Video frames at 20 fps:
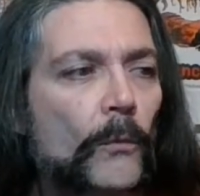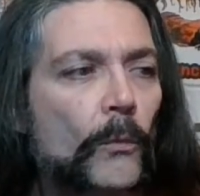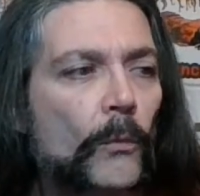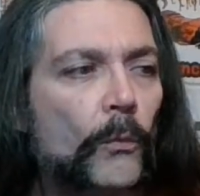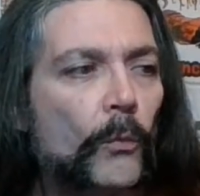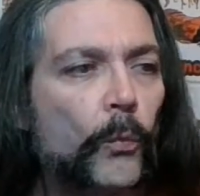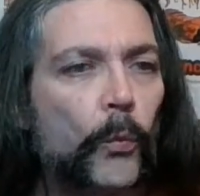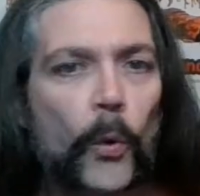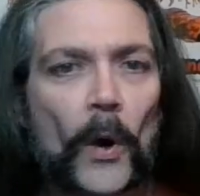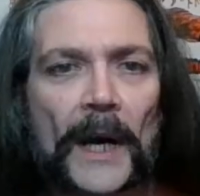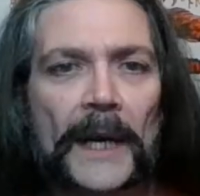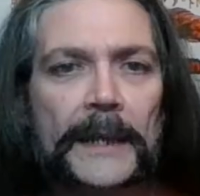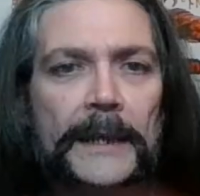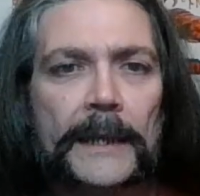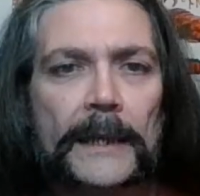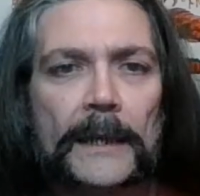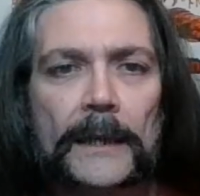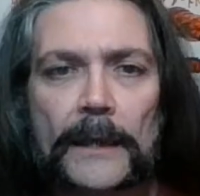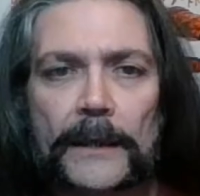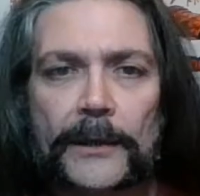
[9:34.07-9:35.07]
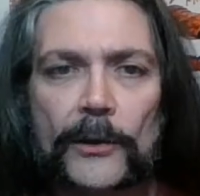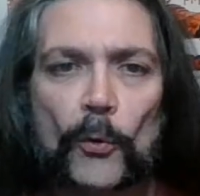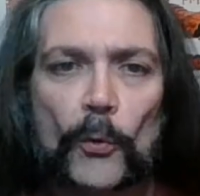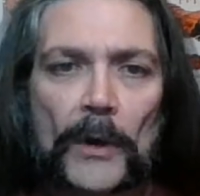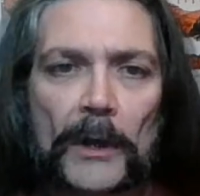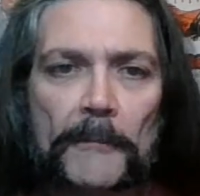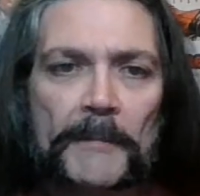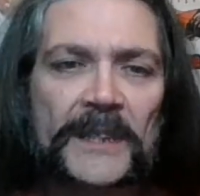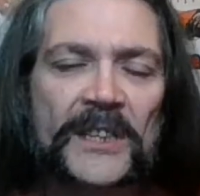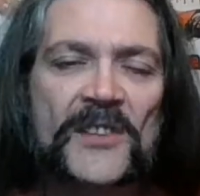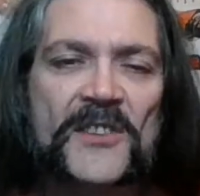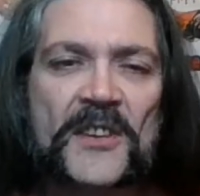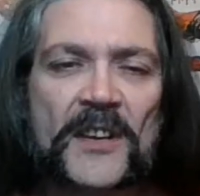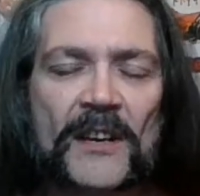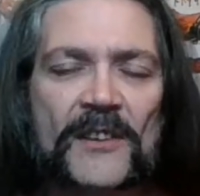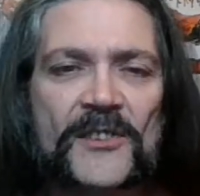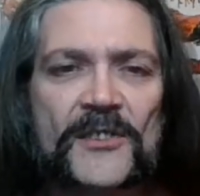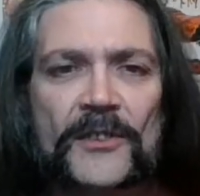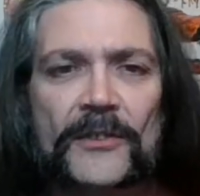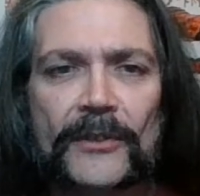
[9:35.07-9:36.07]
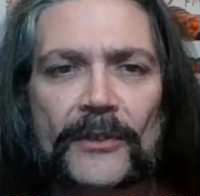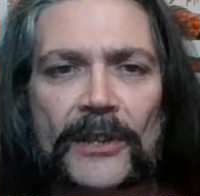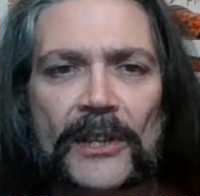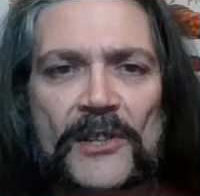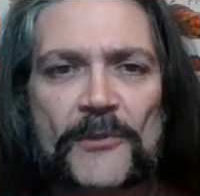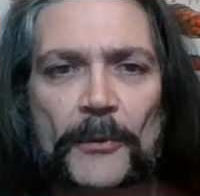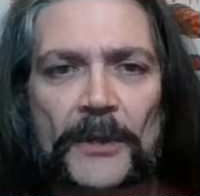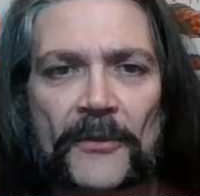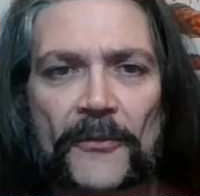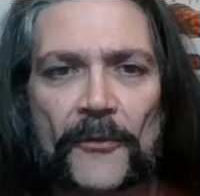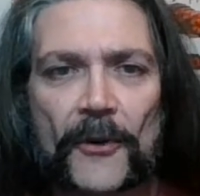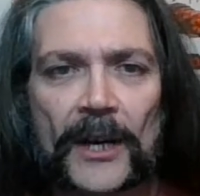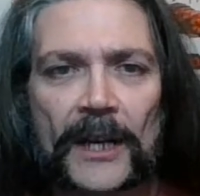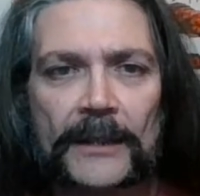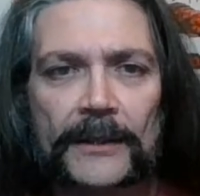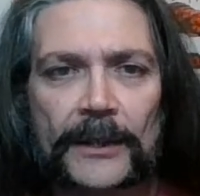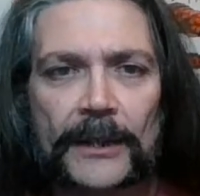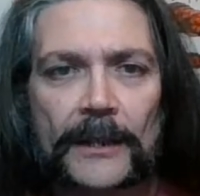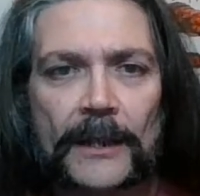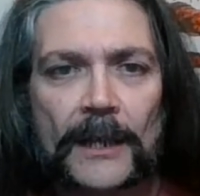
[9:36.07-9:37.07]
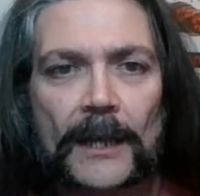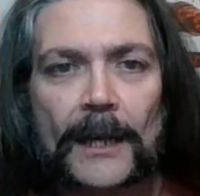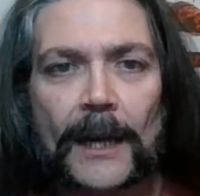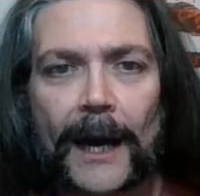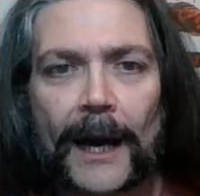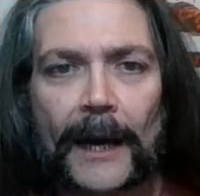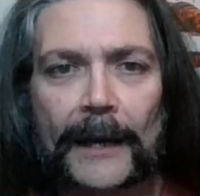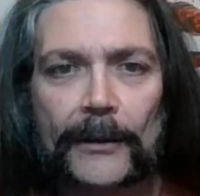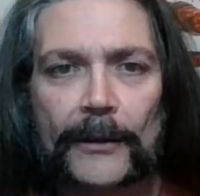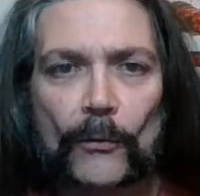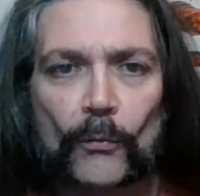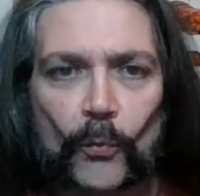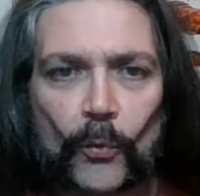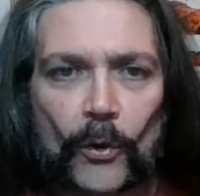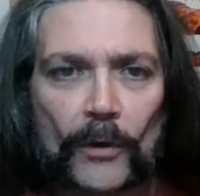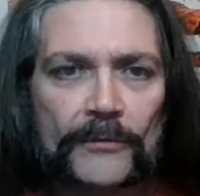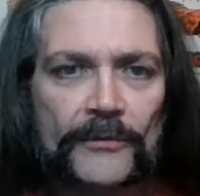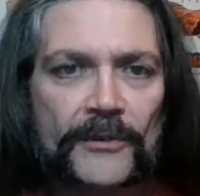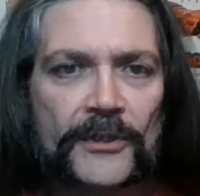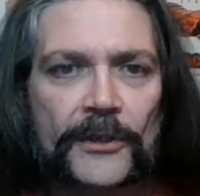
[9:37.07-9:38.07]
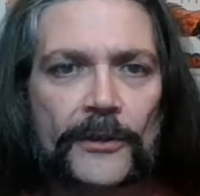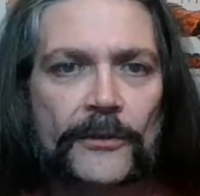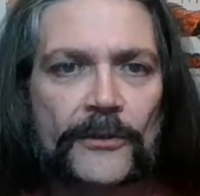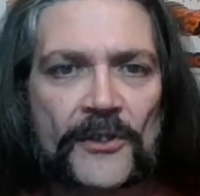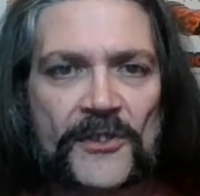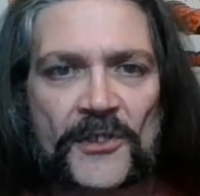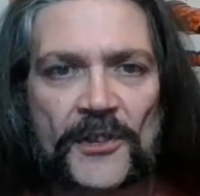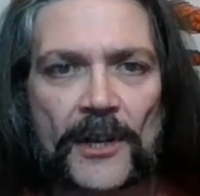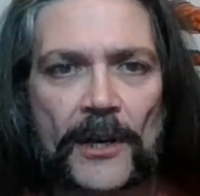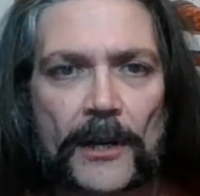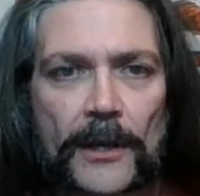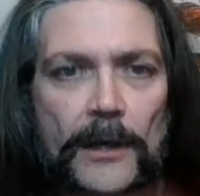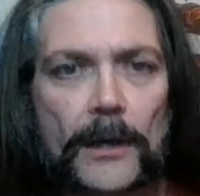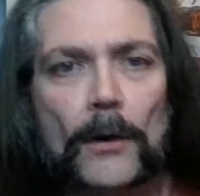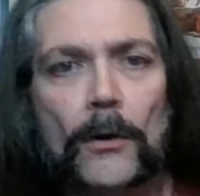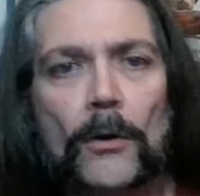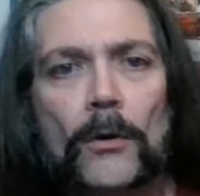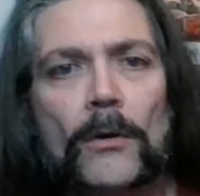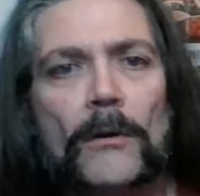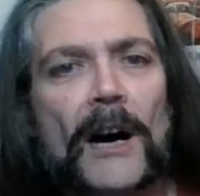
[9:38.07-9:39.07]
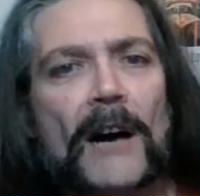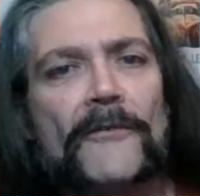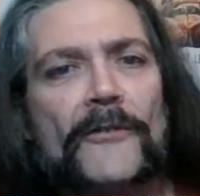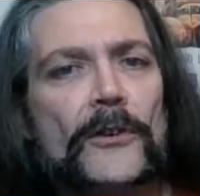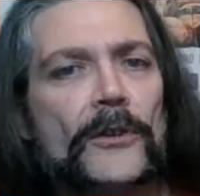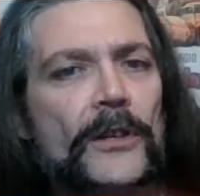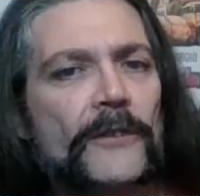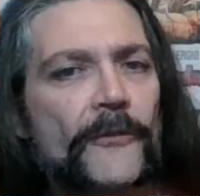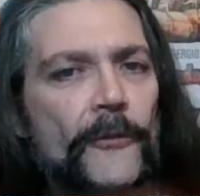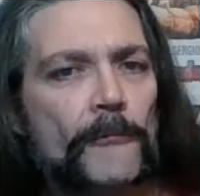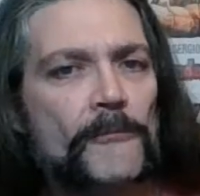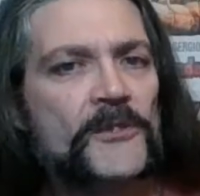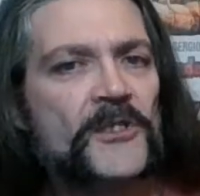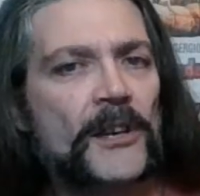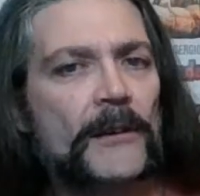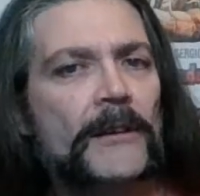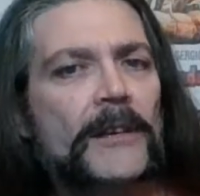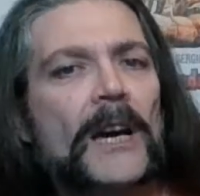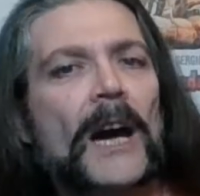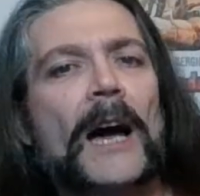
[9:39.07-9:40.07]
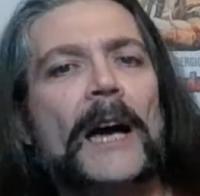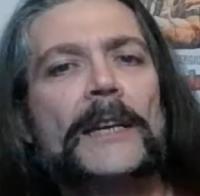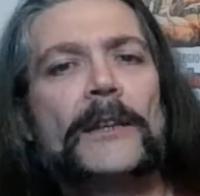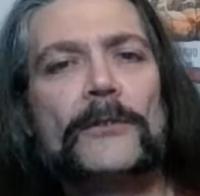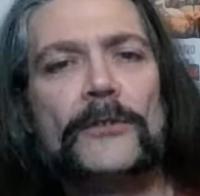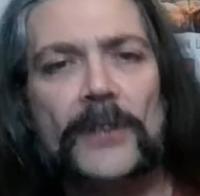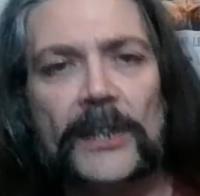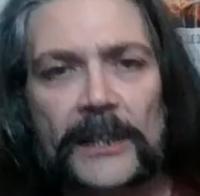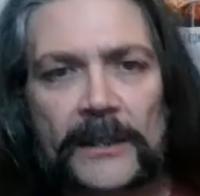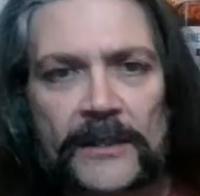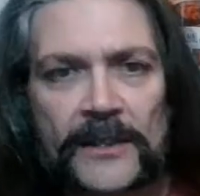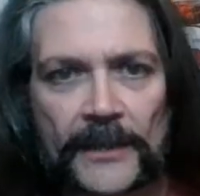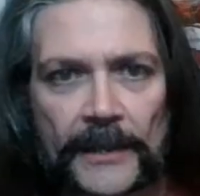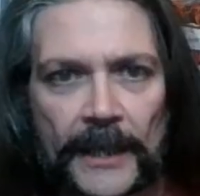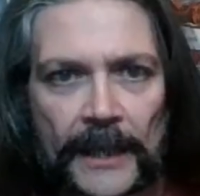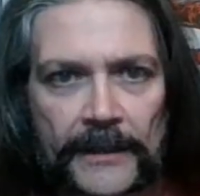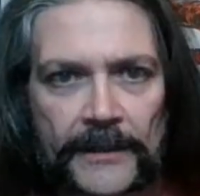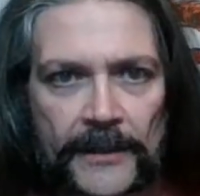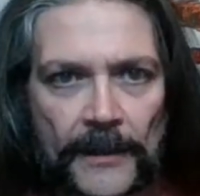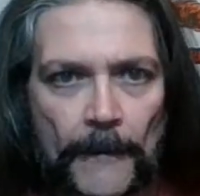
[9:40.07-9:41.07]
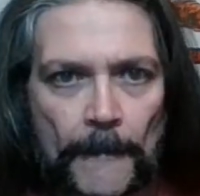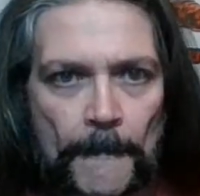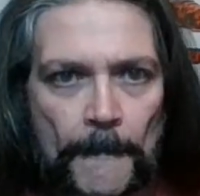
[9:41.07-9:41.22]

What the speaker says: When you will be discussing this with a friend, I don't want you to say, oh, I've heard it from some guy on the internet.